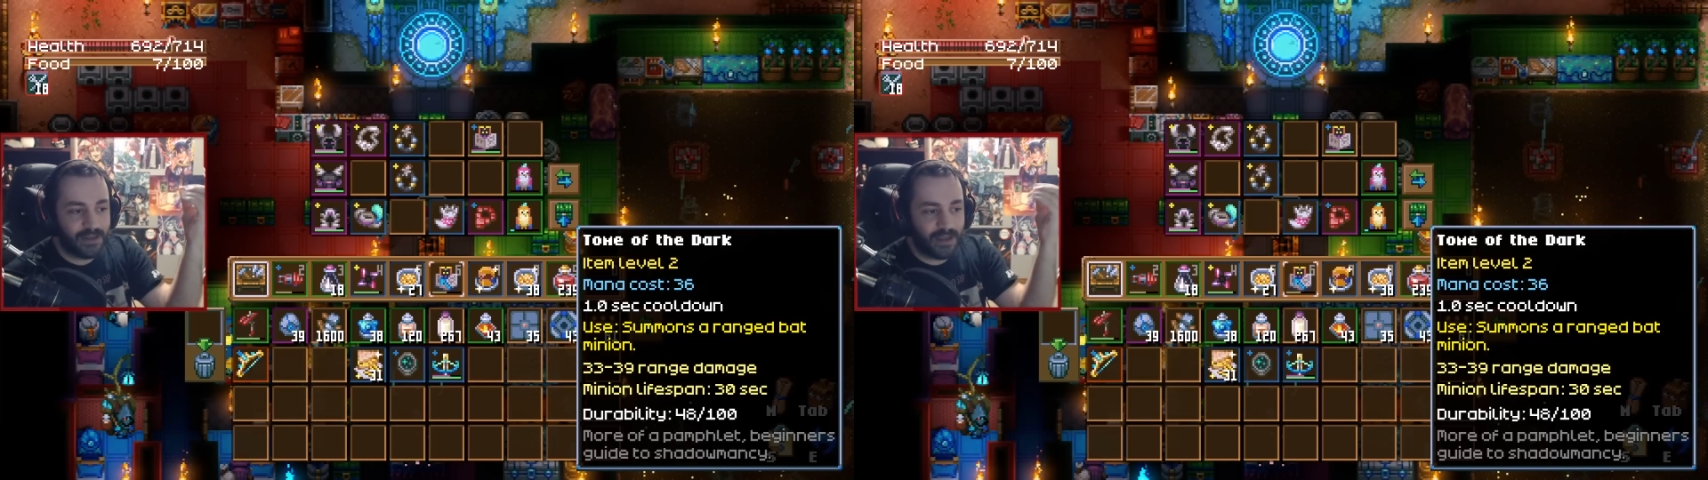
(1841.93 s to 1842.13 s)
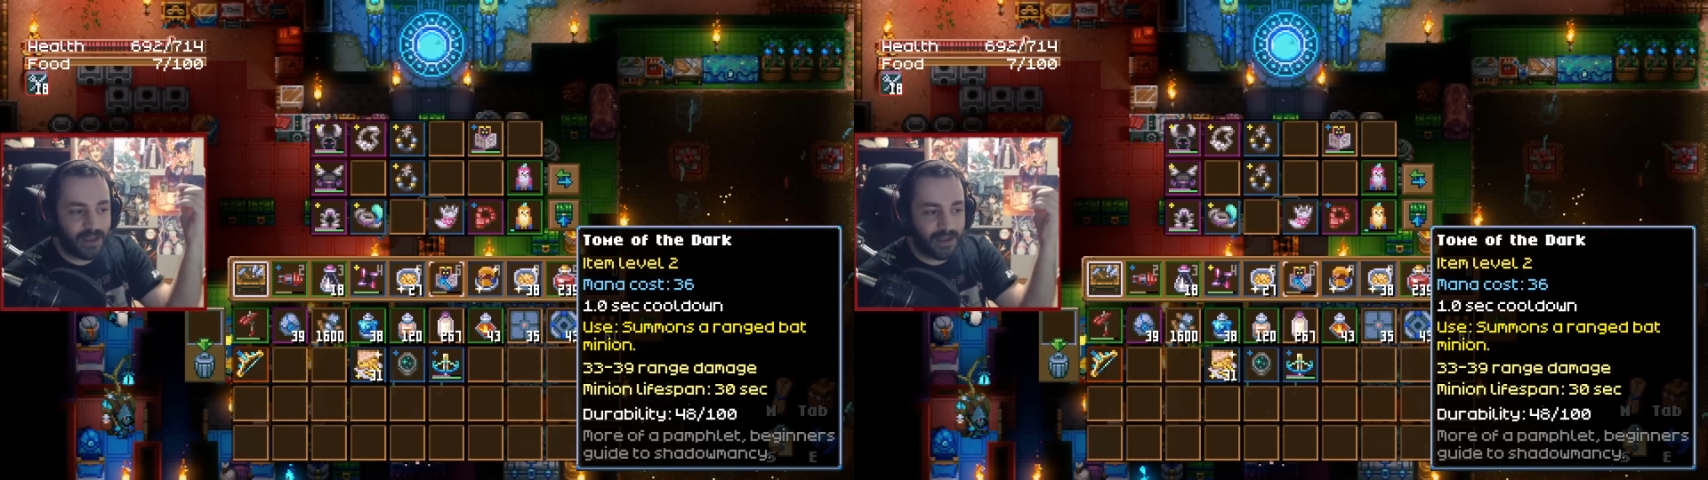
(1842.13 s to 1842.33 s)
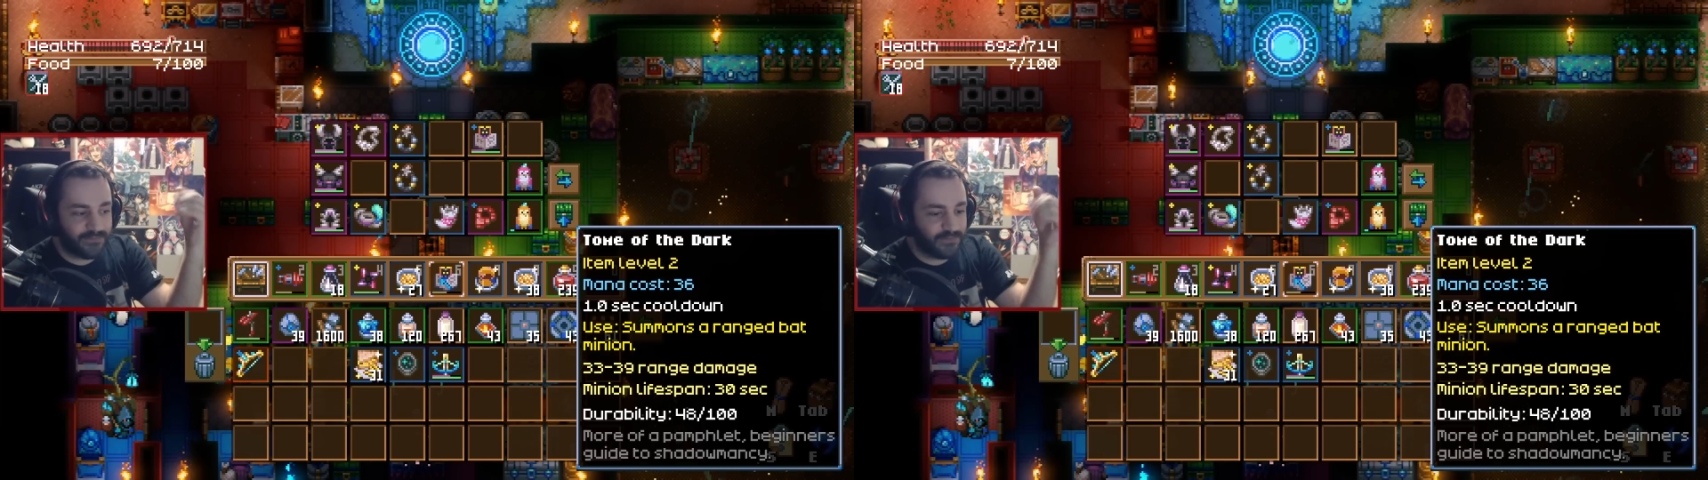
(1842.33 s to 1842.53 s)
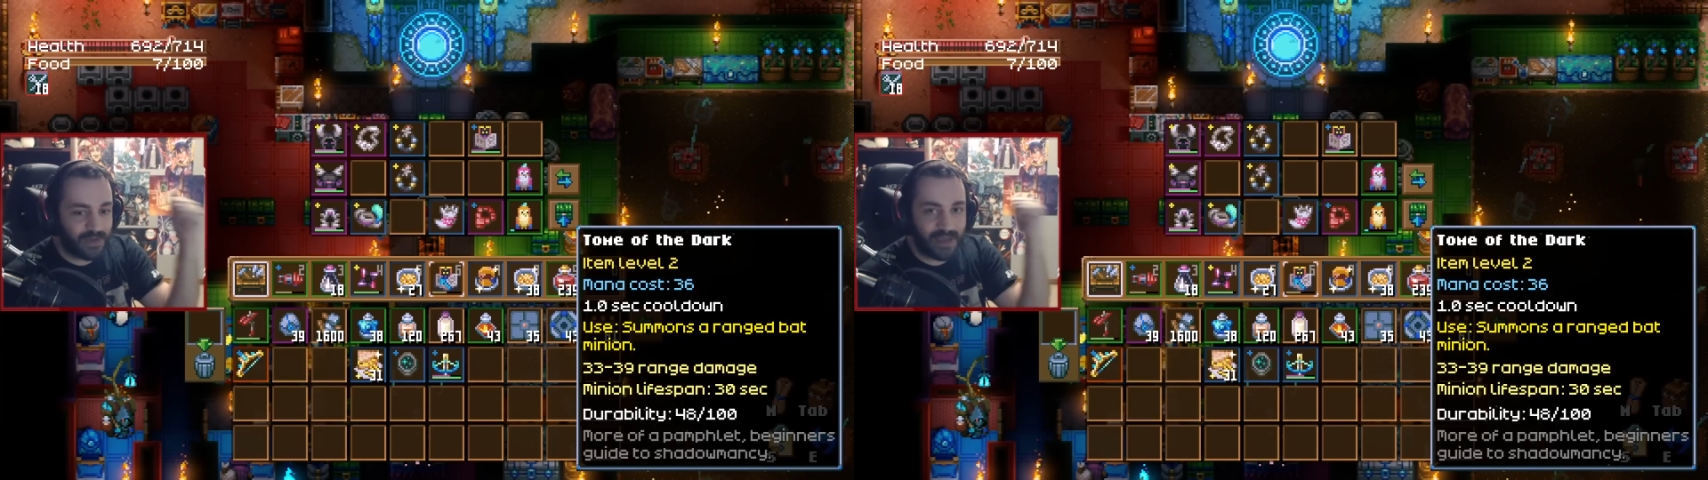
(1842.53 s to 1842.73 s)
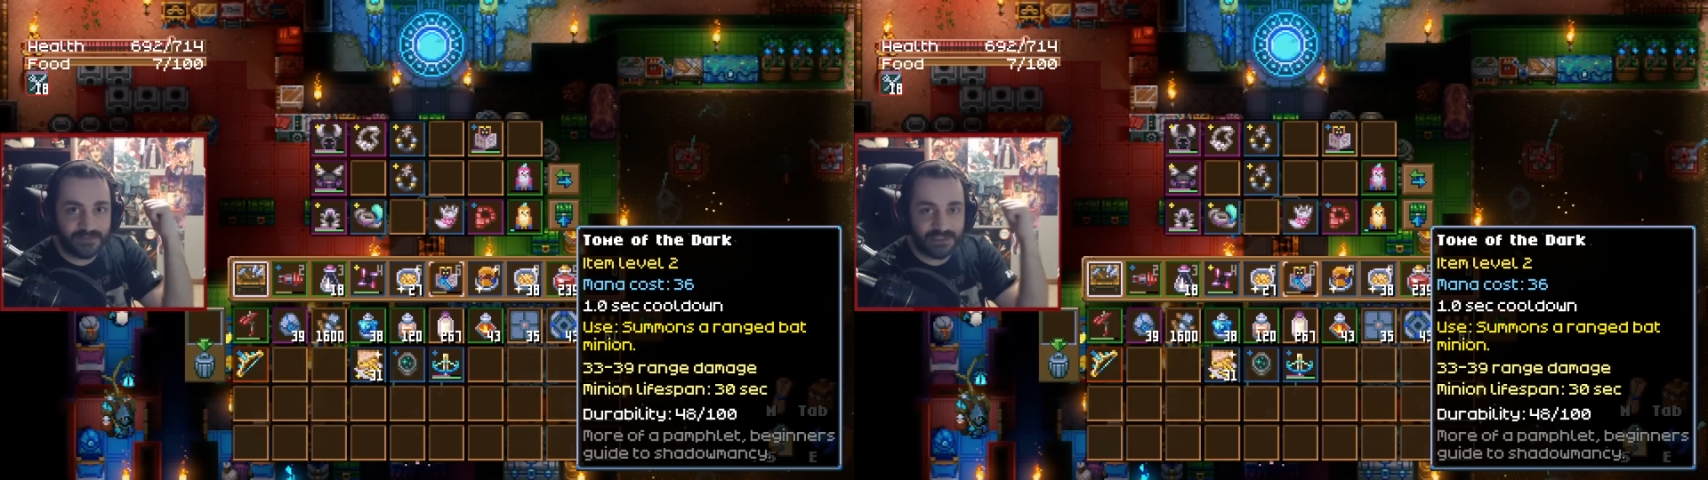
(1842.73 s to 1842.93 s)
If you
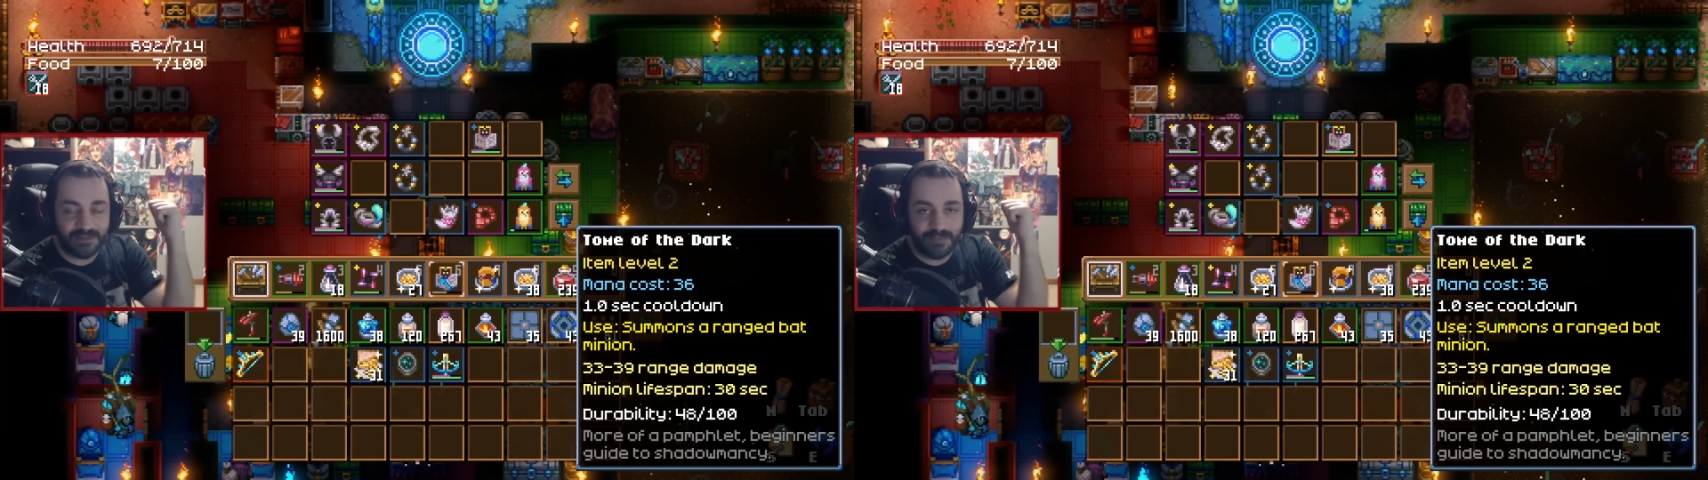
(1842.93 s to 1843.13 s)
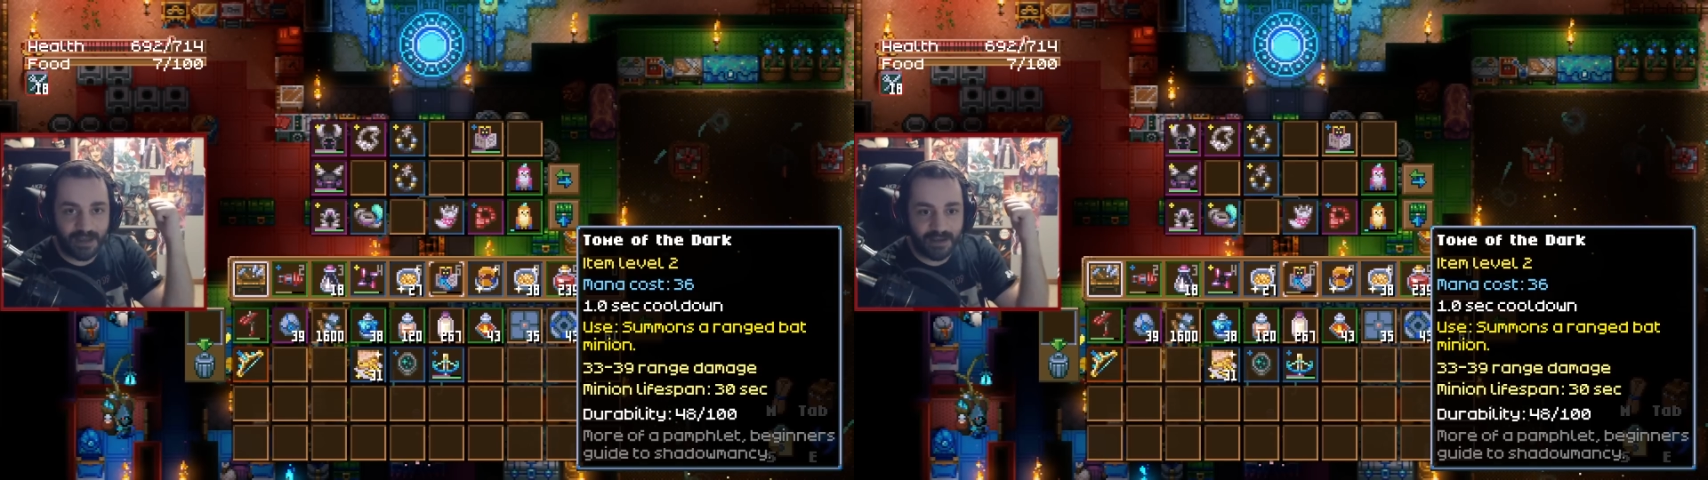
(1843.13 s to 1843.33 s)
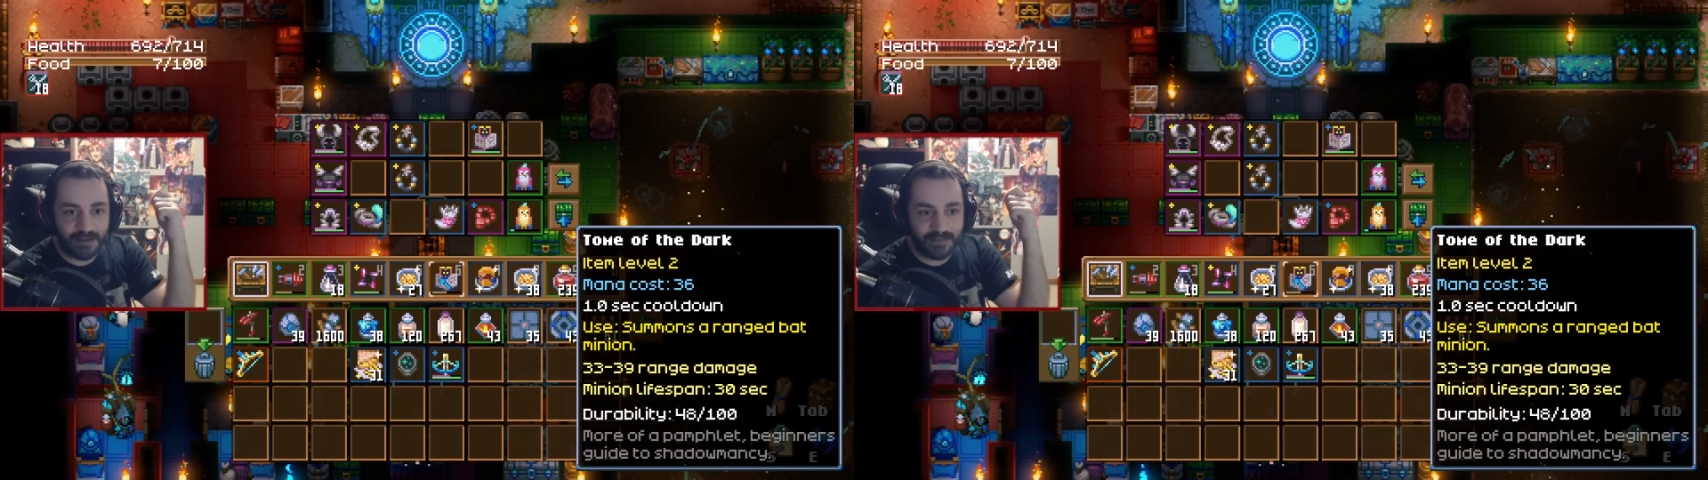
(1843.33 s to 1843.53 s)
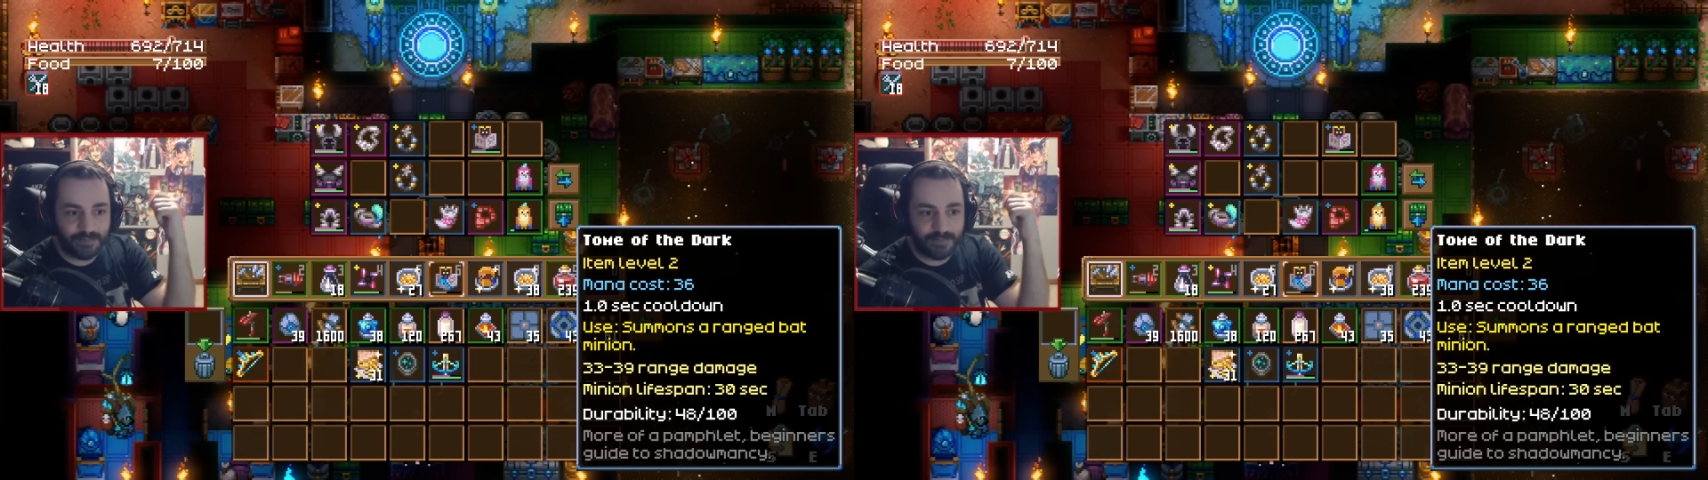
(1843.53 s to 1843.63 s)
have seen my